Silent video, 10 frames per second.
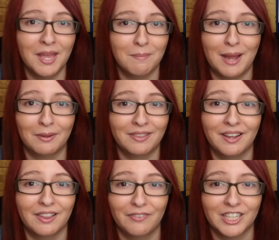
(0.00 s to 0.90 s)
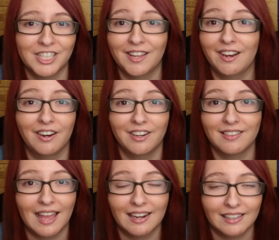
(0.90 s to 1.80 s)
about science fiction and
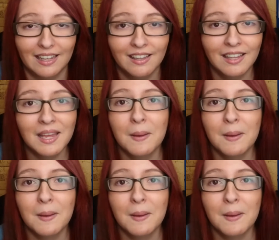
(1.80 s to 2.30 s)
understanding it,